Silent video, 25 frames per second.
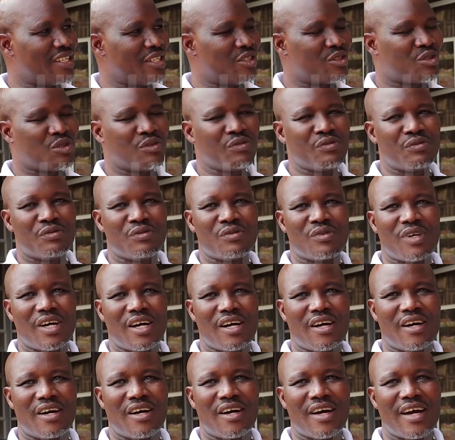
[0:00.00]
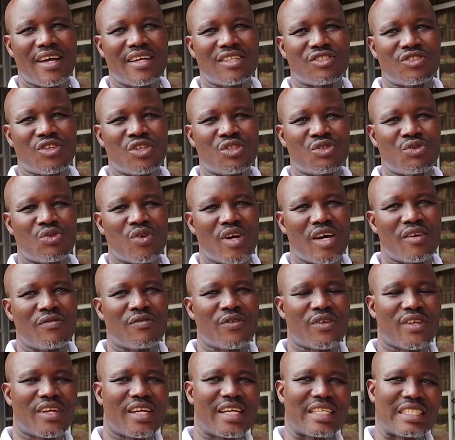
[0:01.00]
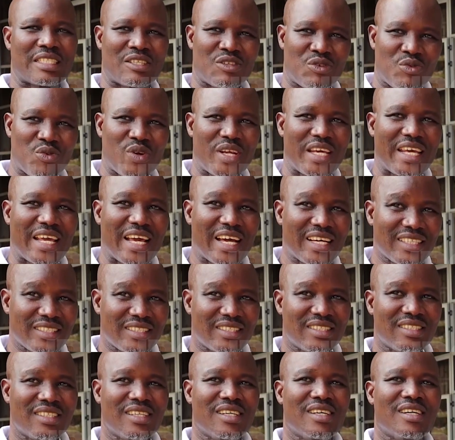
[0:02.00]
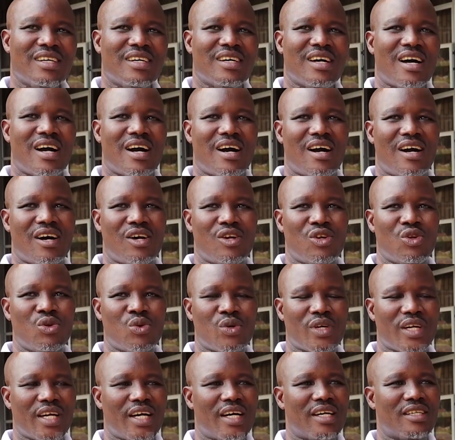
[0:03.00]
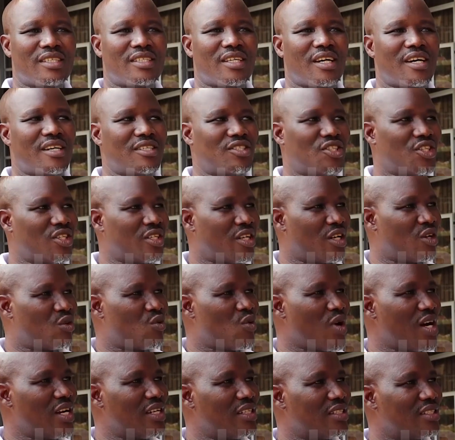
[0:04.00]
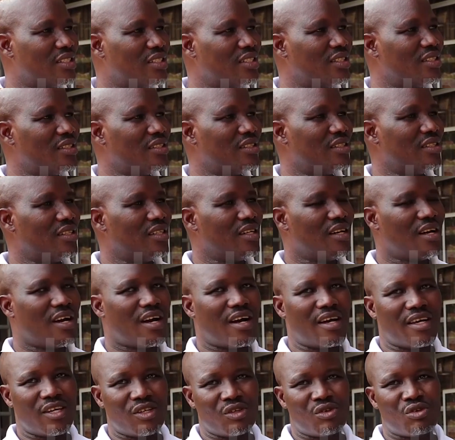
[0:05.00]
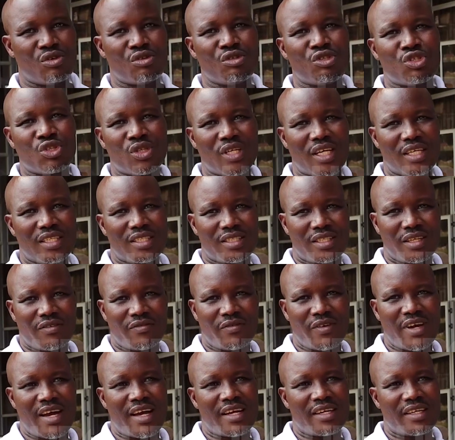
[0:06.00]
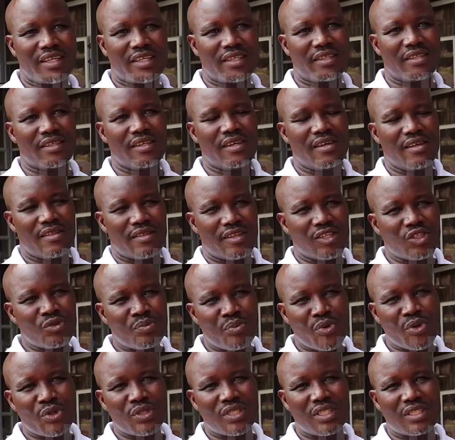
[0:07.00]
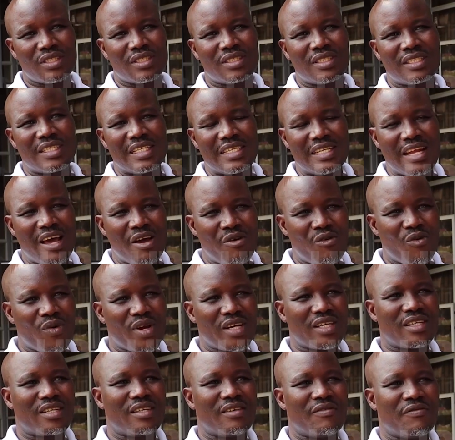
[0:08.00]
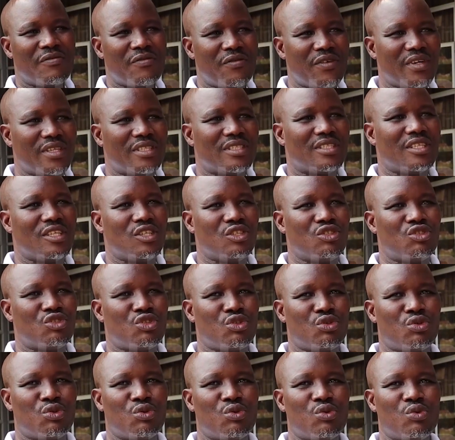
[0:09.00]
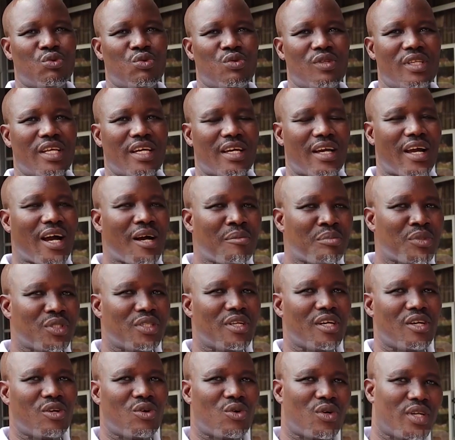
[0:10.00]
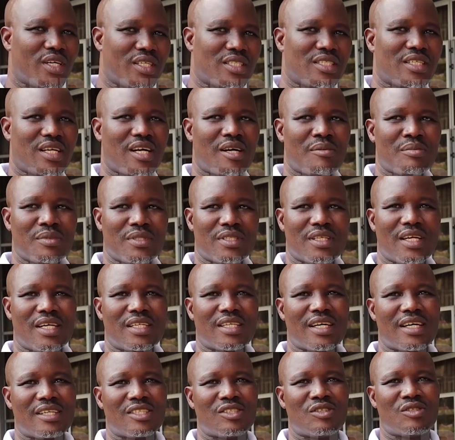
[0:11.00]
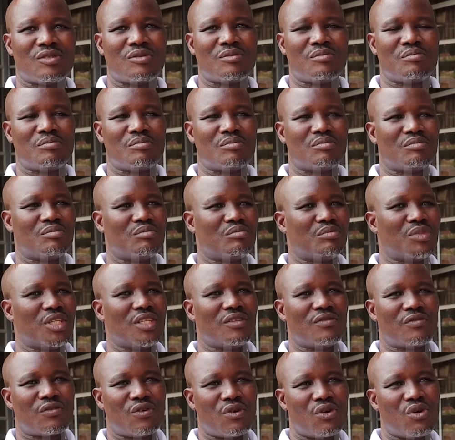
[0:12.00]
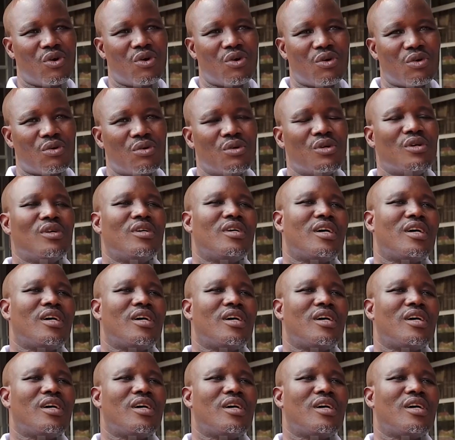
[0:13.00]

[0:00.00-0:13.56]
kicked off and it's going to run for the next 3 years, looking at gender equality, inclusion and safeguarding. This project directly feeds into the gaps, the knowledge gaps that has been for long